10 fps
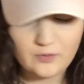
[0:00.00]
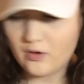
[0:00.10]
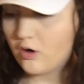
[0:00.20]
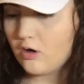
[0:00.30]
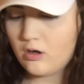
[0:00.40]
with
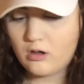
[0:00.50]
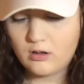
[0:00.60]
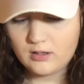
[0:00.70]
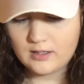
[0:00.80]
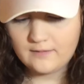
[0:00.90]

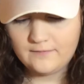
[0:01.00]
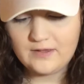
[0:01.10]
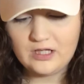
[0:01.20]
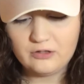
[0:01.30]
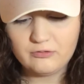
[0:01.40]
all of
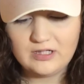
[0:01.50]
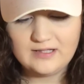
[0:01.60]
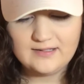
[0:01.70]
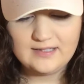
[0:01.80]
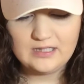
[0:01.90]
the
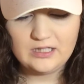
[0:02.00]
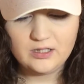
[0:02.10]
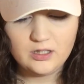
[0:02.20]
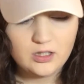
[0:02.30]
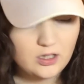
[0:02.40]
ingredients in
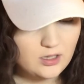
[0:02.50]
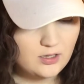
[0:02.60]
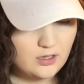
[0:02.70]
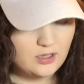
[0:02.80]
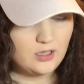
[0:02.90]
here,
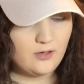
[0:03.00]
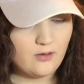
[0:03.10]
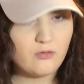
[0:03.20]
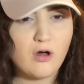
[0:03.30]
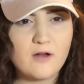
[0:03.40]

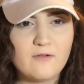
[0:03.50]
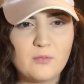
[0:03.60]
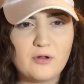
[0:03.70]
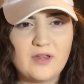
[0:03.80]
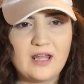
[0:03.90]
a lot of
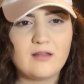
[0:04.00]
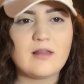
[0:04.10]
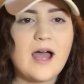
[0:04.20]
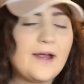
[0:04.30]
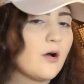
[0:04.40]
them are like
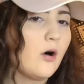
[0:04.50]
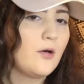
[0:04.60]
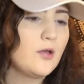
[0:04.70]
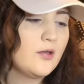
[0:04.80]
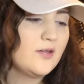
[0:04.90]

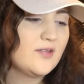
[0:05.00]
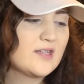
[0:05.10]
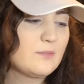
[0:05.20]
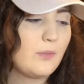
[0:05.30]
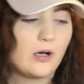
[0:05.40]

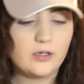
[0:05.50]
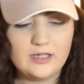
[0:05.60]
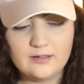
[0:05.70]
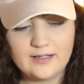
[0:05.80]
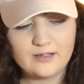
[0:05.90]
glycols and
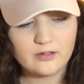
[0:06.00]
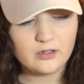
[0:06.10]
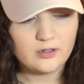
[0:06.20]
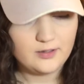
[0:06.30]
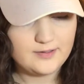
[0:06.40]

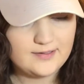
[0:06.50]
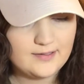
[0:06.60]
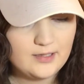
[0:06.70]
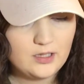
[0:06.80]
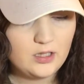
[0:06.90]
polyglycols,
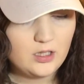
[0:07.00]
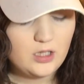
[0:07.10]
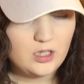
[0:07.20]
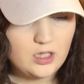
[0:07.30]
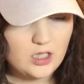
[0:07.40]

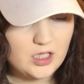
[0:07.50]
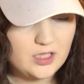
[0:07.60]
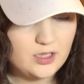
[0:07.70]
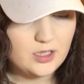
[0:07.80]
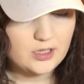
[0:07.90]

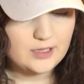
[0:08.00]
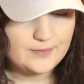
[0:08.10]
and